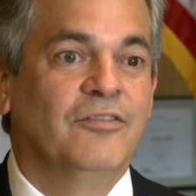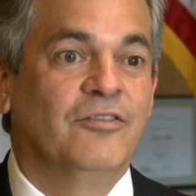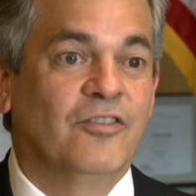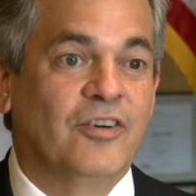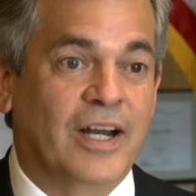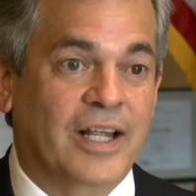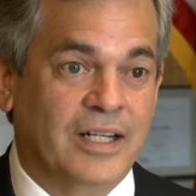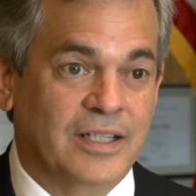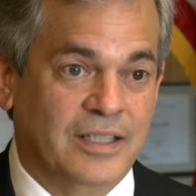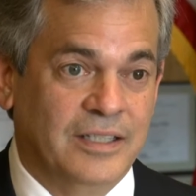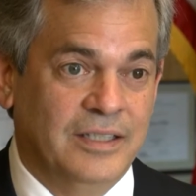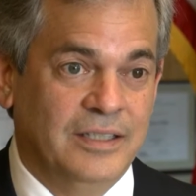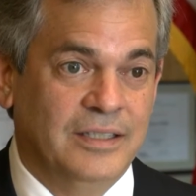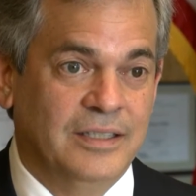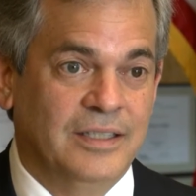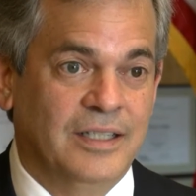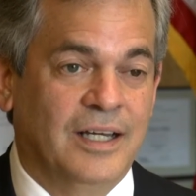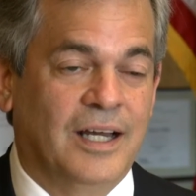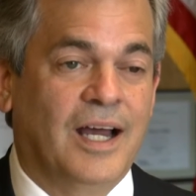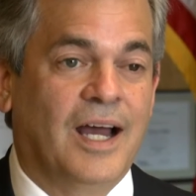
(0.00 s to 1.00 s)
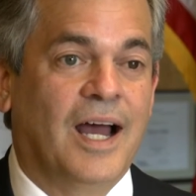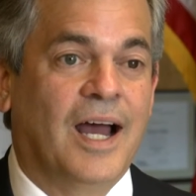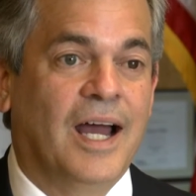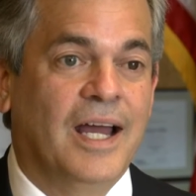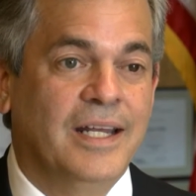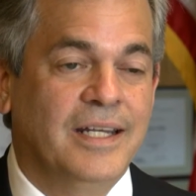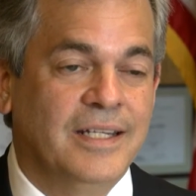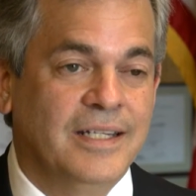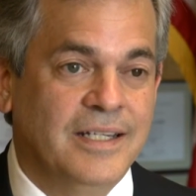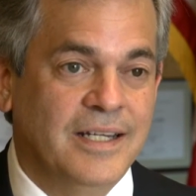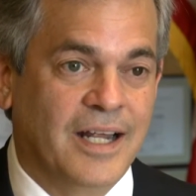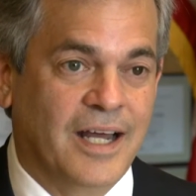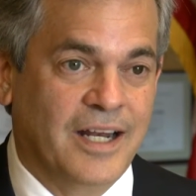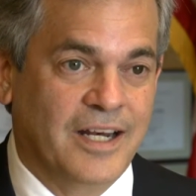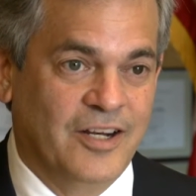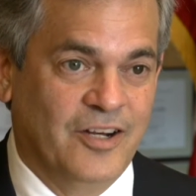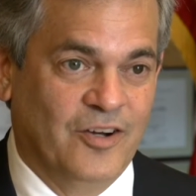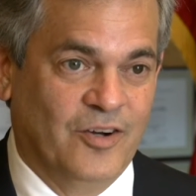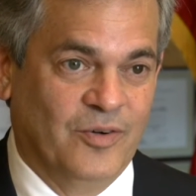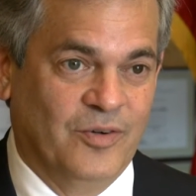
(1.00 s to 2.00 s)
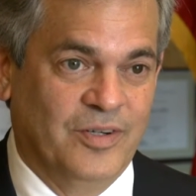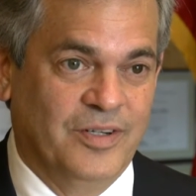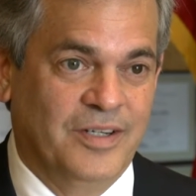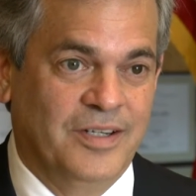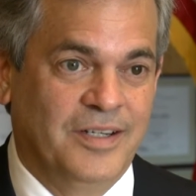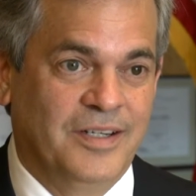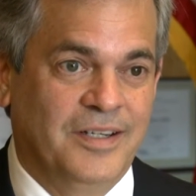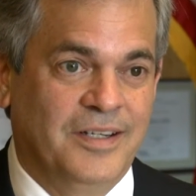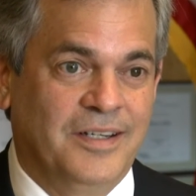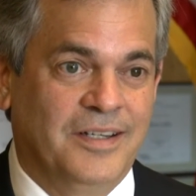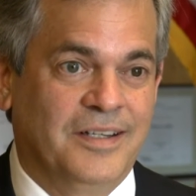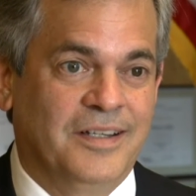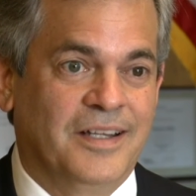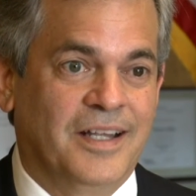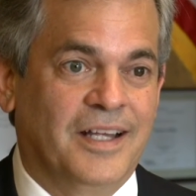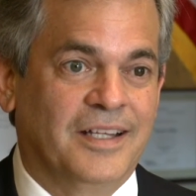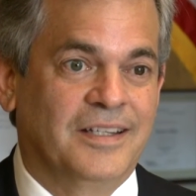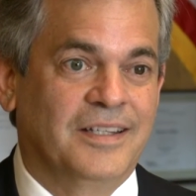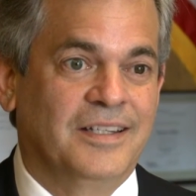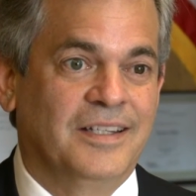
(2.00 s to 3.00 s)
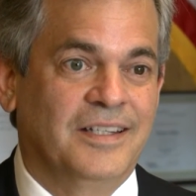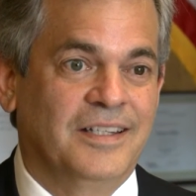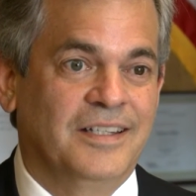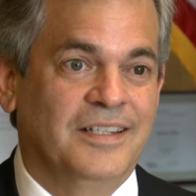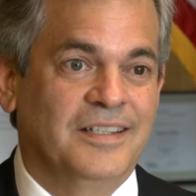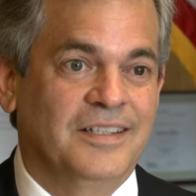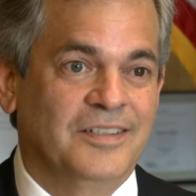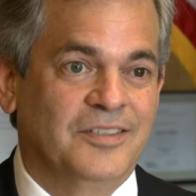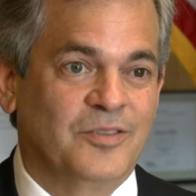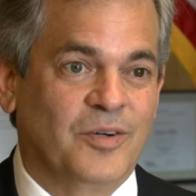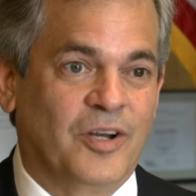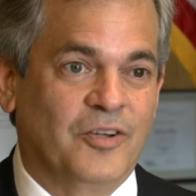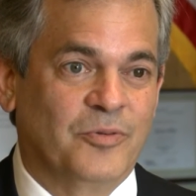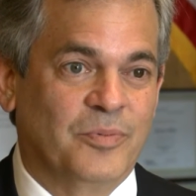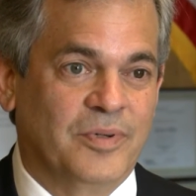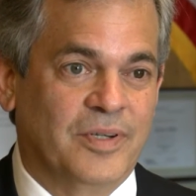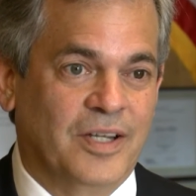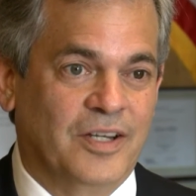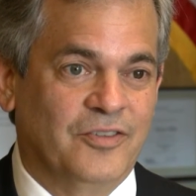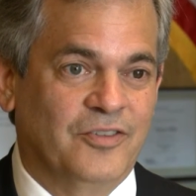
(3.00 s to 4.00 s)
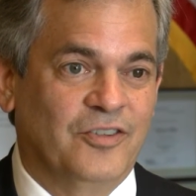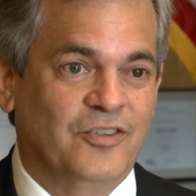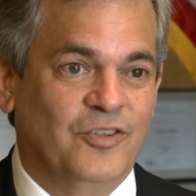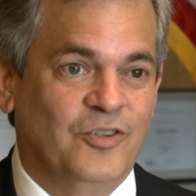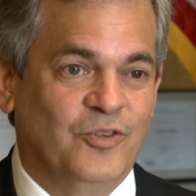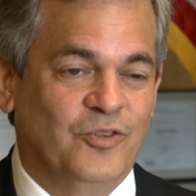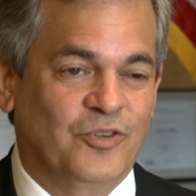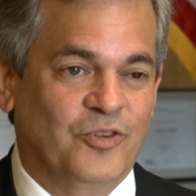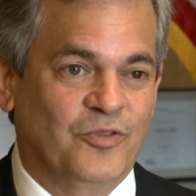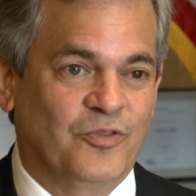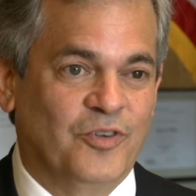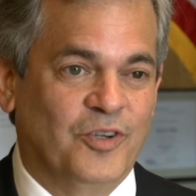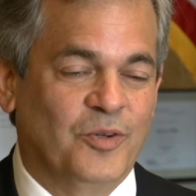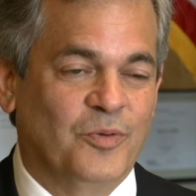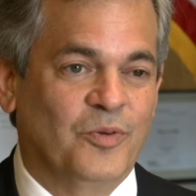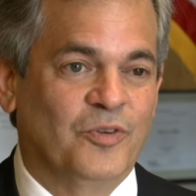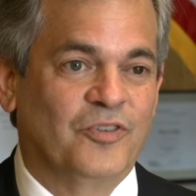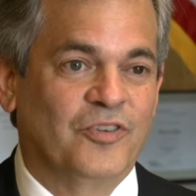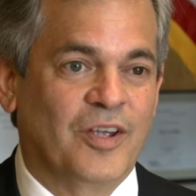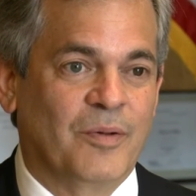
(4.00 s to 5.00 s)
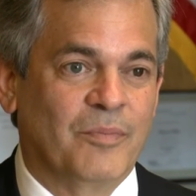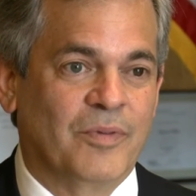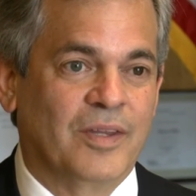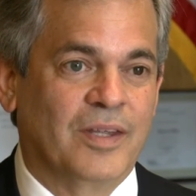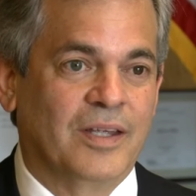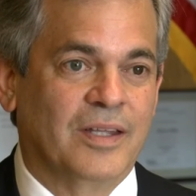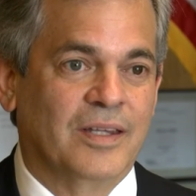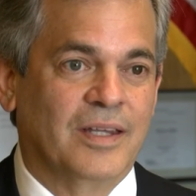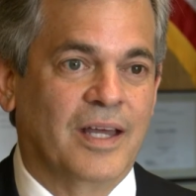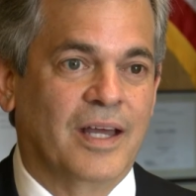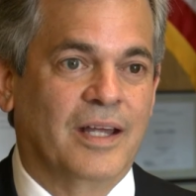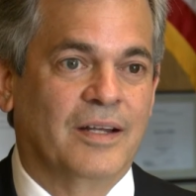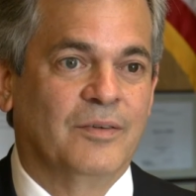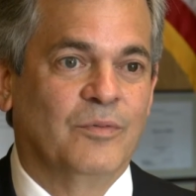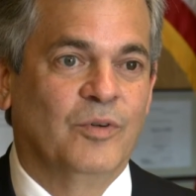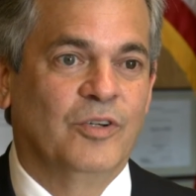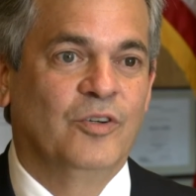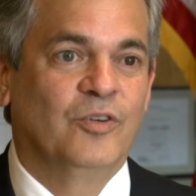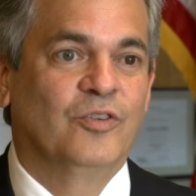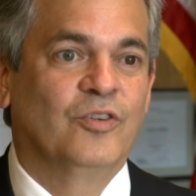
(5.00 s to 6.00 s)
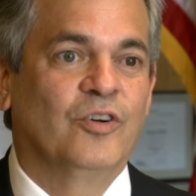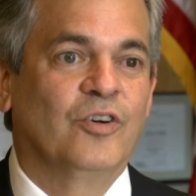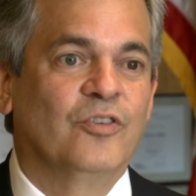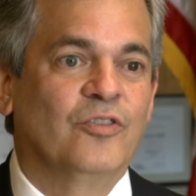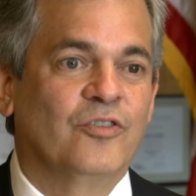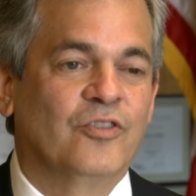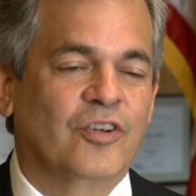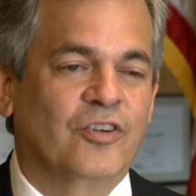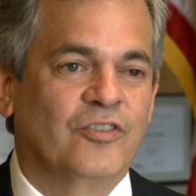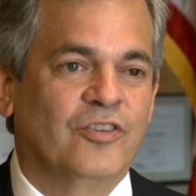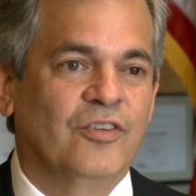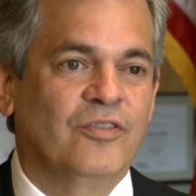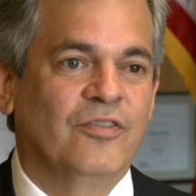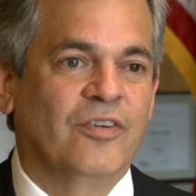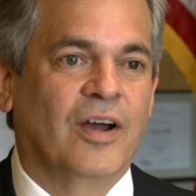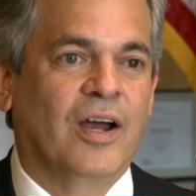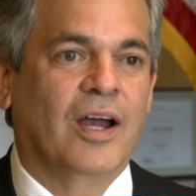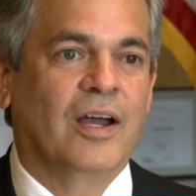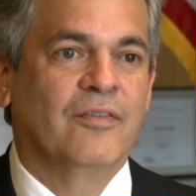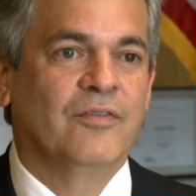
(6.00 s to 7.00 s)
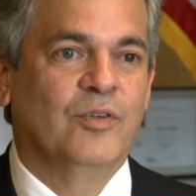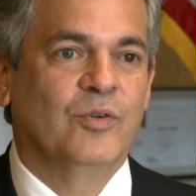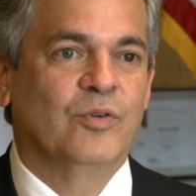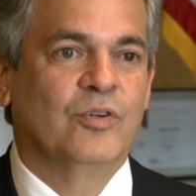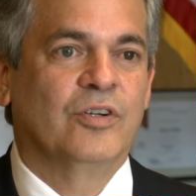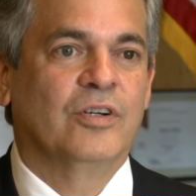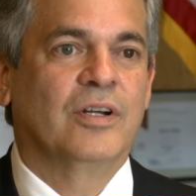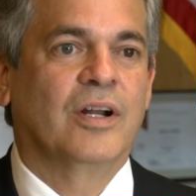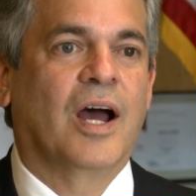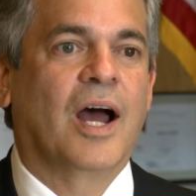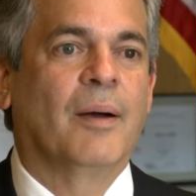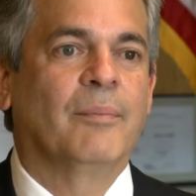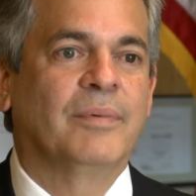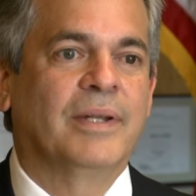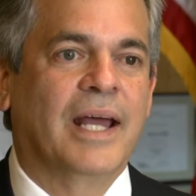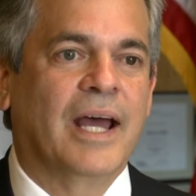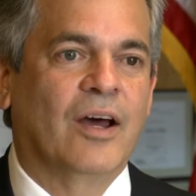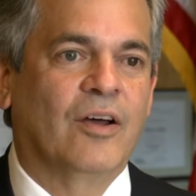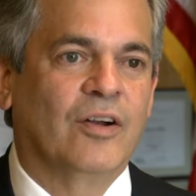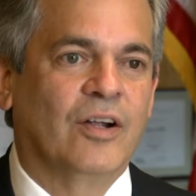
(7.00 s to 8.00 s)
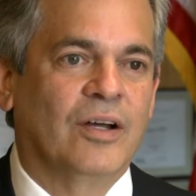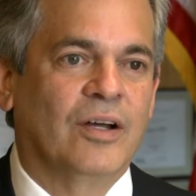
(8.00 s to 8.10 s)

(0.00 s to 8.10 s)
frankly, I did not know that the transportation user fee was something that when you turned 65 you could opt out